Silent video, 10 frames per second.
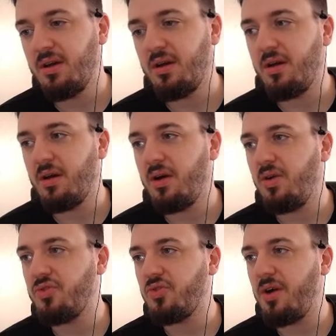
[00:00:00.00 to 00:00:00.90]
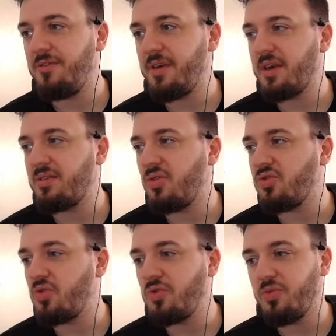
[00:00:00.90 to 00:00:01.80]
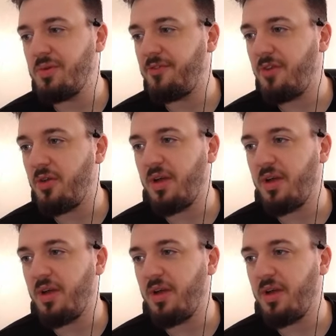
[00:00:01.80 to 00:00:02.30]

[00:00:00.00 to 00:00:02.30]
Uh, also, I think it's also going to be fun